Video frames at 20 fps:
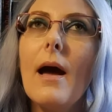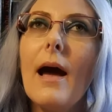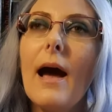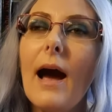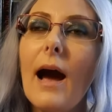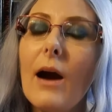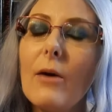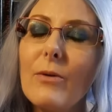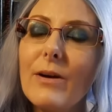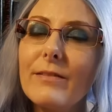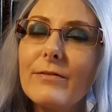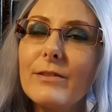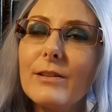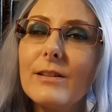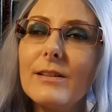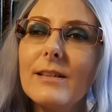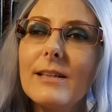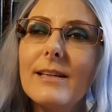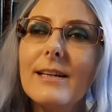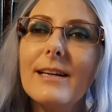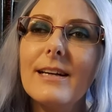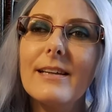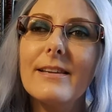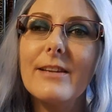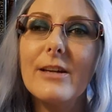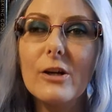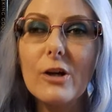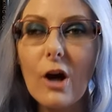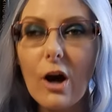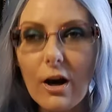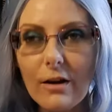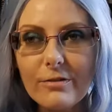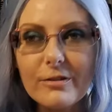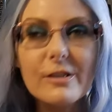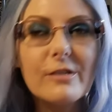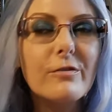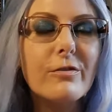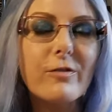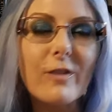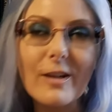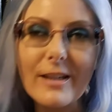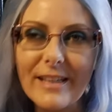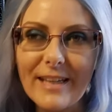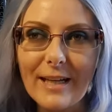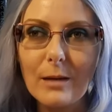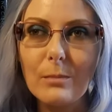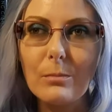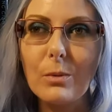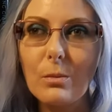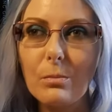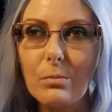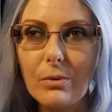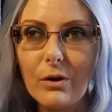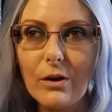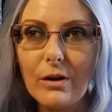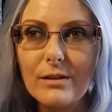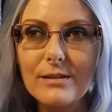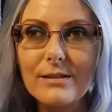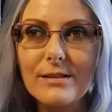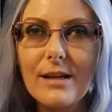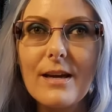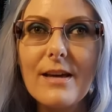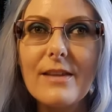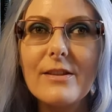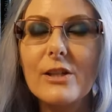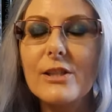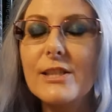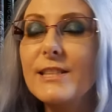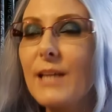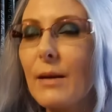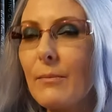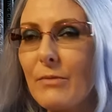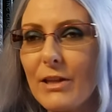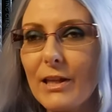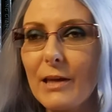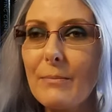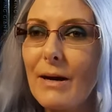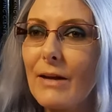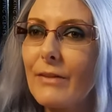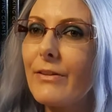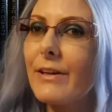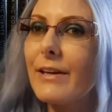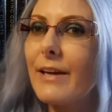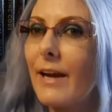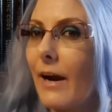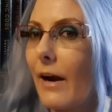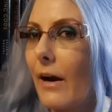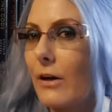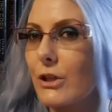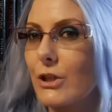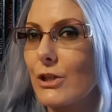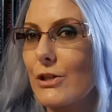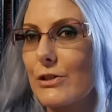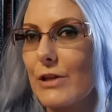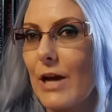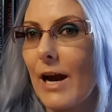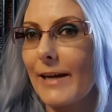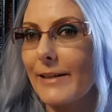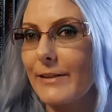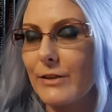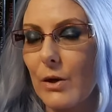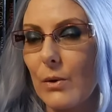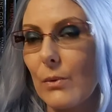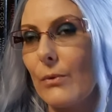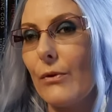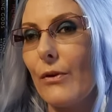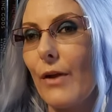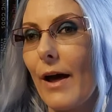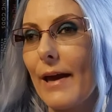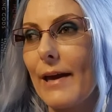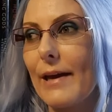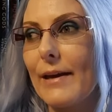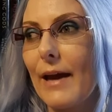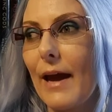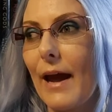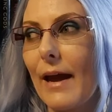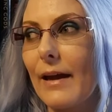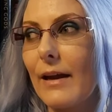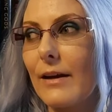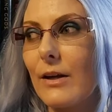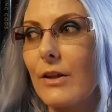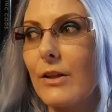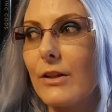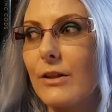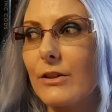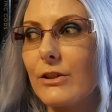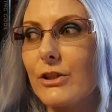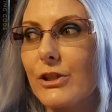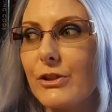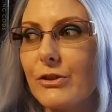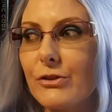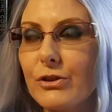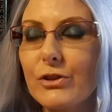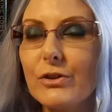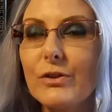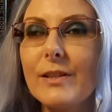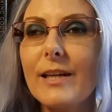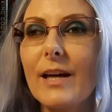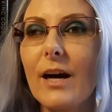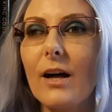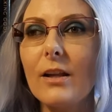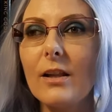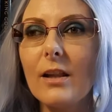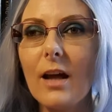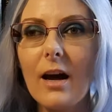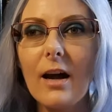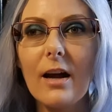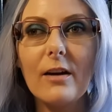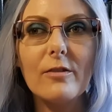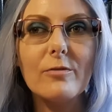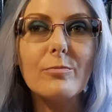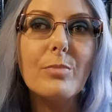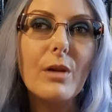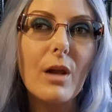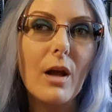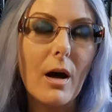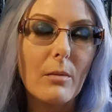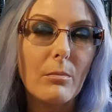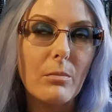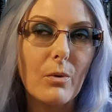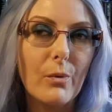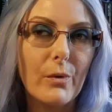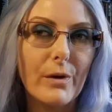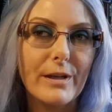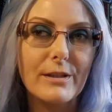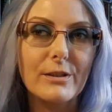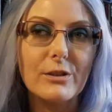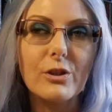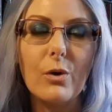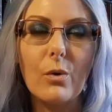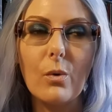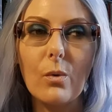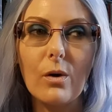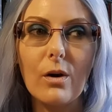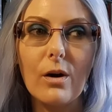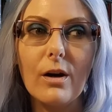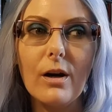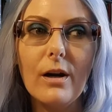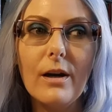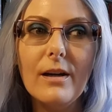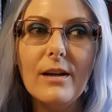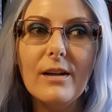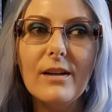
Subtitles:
However, they're often forgettable books. There's something about the characters I don't like, and there's usually a lot of plot points or